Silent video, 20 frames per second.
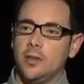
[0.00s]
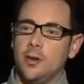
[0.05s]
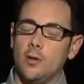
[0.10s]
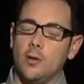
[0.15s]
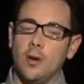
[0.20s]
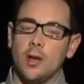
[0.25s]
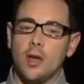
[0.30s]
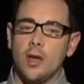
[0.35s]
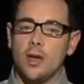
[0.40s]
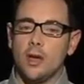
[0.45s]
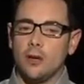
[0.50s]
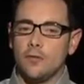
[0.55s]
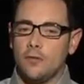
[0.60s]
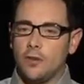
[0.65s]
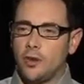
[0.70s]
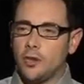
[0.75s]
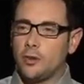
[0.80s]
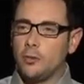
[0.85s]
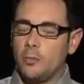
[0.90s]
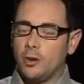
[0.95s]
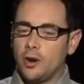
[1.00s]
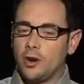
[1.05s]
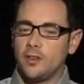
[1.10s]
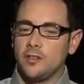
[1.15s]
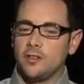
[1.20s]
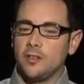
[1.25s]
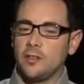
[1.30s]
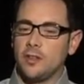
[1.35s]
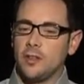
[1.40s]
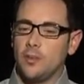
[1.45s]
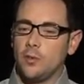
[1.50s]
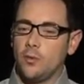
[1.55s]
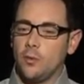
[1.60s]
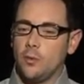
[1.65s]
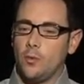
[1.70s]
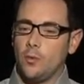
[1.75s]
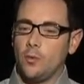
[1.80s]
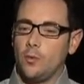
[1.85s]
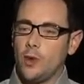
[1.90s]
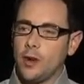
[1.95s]
So for you personally,
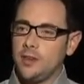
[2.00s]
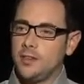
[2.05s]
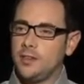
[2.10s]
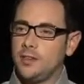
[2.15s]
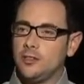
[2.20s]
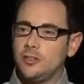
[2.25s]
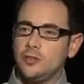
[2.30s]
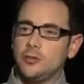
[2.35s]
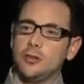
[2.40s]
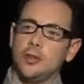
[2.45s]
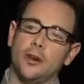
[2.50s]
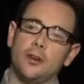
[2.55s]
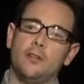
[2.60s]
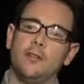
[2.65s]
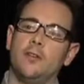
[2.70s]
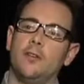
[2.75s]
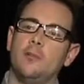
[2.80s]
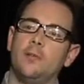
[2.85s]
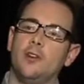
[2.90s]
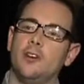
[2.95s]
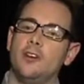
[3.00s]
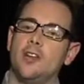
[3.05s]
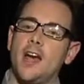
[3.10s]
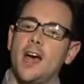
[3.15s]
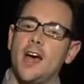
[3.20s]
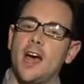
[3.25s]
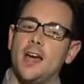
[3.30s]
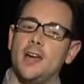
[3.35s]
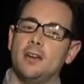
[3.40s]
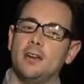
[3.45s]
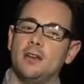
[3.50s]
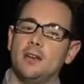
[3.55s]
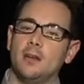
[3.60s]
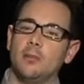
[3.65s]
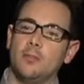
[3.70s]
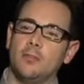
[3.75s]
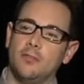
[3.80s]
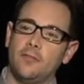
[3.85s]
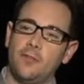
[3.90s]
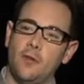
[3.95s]
what did you learn from your dad
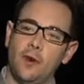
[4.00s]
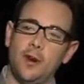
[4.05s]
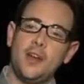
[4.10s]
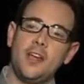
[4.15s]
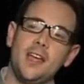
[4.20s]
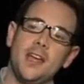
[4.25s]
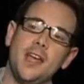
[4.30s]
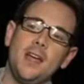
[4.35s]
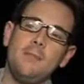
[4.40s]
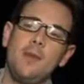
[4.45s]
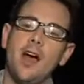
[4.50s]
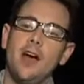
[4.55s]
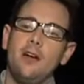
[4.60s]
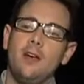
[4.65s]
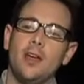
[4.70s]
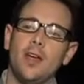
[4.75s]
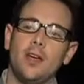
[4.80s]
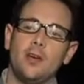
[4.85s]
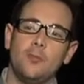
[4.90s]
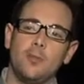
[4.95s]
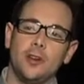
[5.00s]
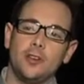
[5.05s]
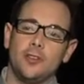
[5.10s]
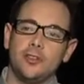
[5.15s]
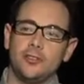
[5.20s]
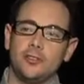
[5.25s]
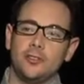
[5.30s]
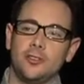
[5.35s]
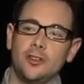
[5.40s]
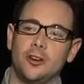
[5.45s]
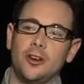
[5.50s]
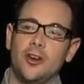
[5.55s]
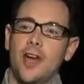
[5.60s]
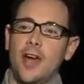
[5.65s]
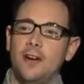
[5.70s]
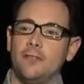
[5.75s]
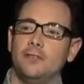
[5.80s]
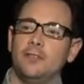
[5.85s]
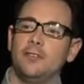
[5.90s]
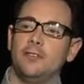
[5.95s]
before he came out, and what did you learn
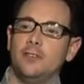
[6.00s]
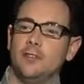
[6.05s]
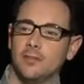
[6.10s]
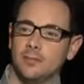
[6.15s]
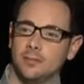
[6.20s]
after?